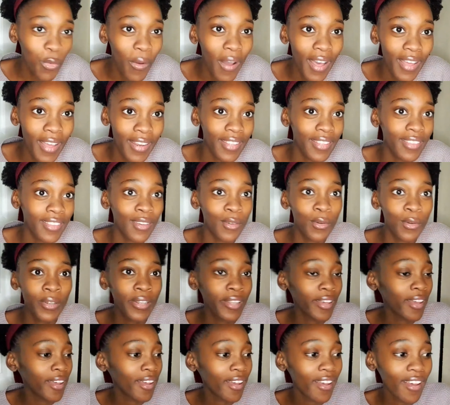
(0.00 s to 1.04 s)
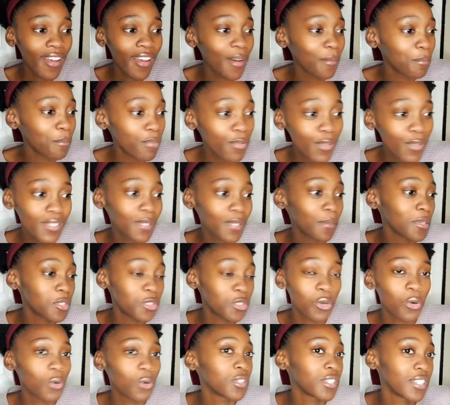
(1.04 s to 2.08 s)
worry, they're gonna put some
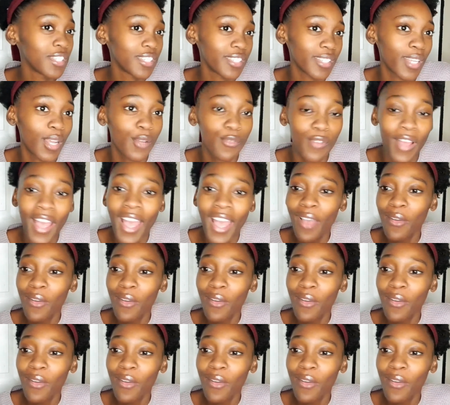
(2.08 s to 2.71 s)
door and stuff.